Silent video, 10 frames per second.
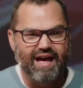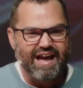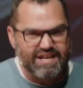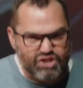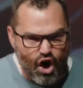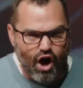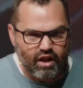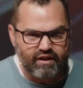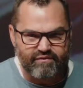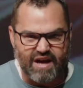It's
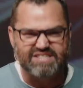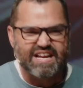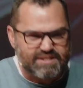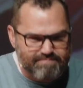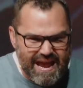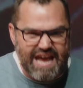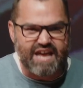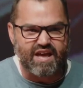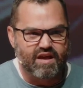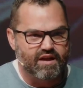all of us. It's
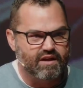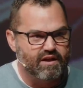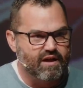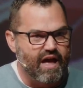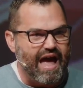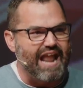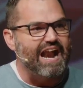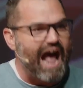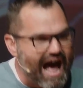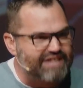me. And it
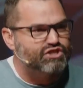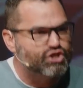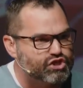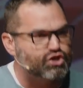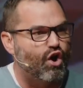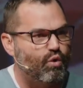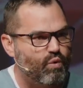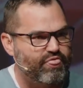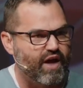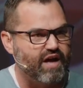has to start
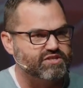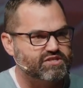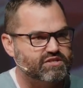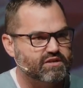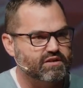with us.